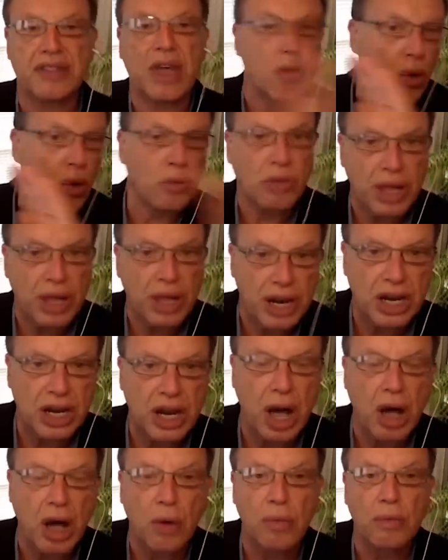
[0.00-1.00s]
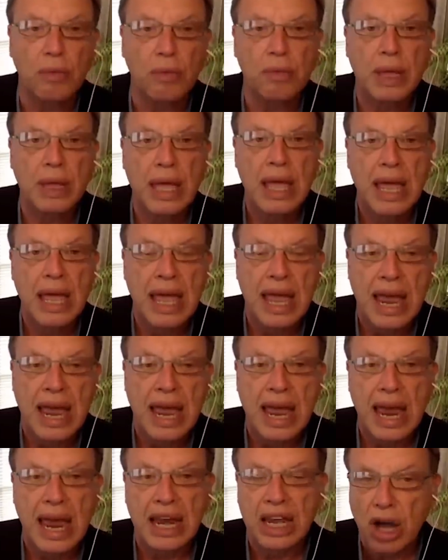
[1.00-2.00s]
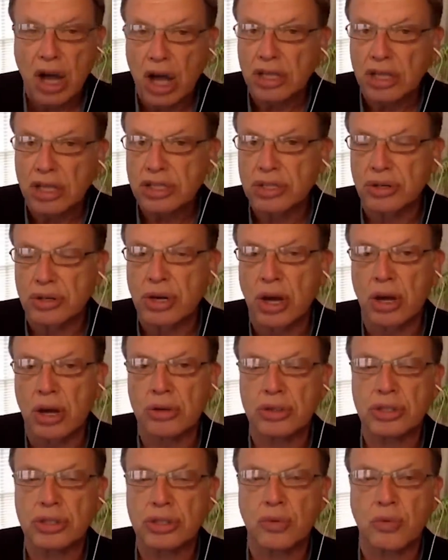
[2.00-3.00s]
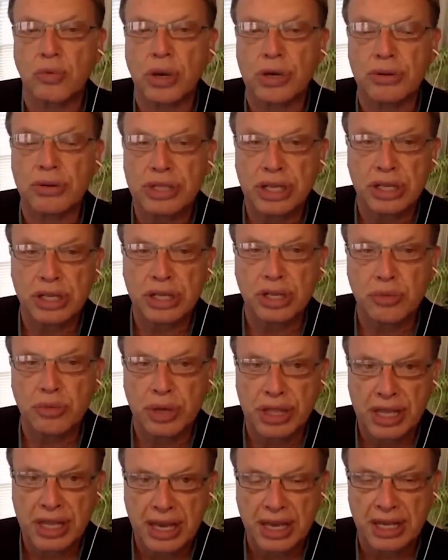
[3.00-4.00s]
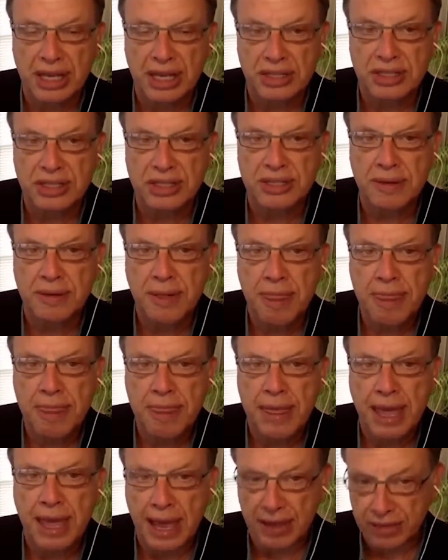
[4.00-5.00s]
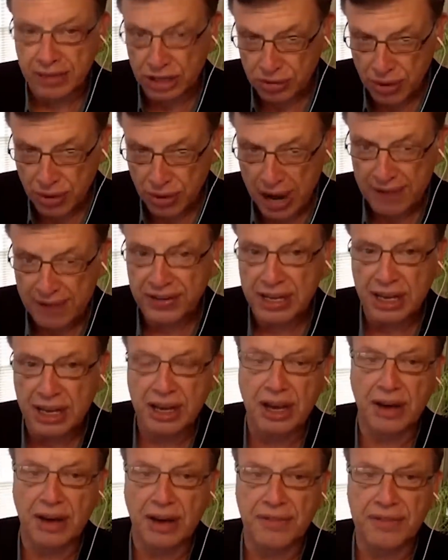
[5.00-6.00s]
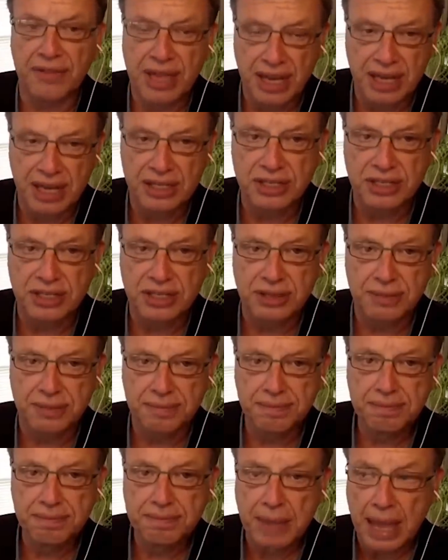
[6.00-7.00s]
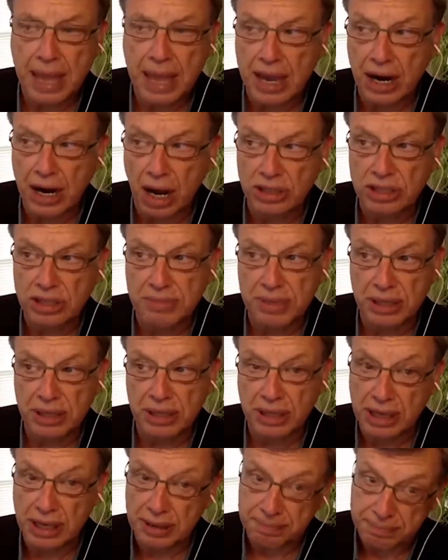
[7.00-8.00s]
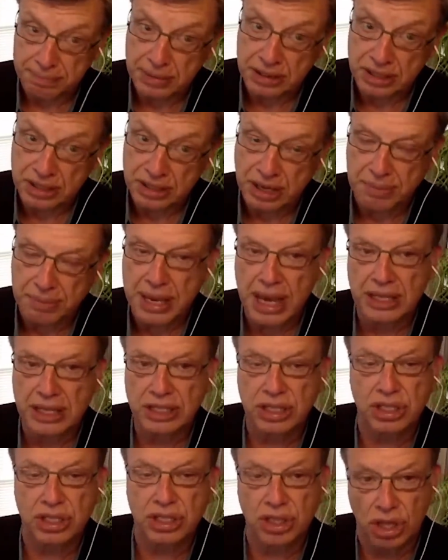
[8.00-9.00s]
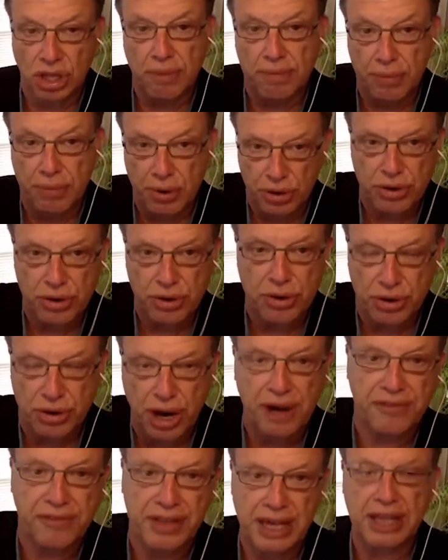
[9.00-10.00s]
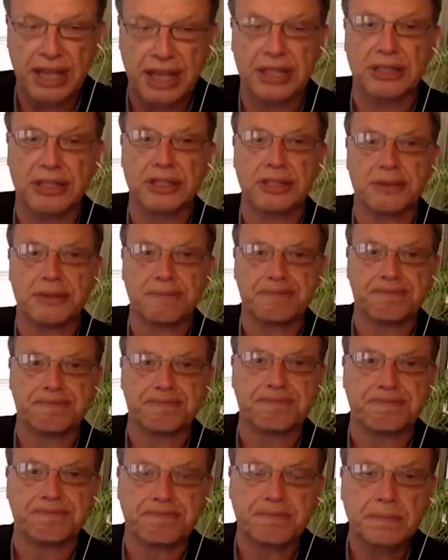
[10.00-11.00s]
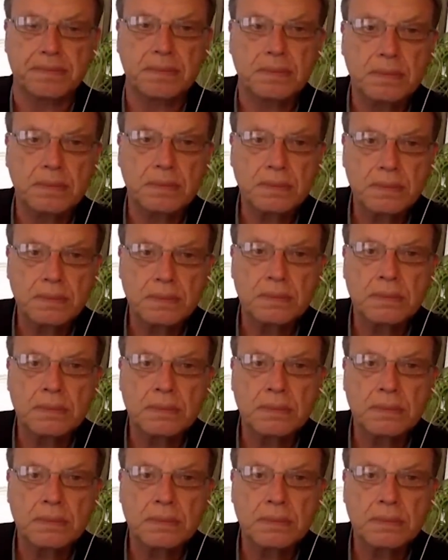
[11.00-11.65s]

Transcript: it. They won't let oh, yeah. it go. Right. And he also knows when you're dealing with kids and the trafficking of kids, mm-hmm. and ultimately, in some cases, the murder of kids. Right.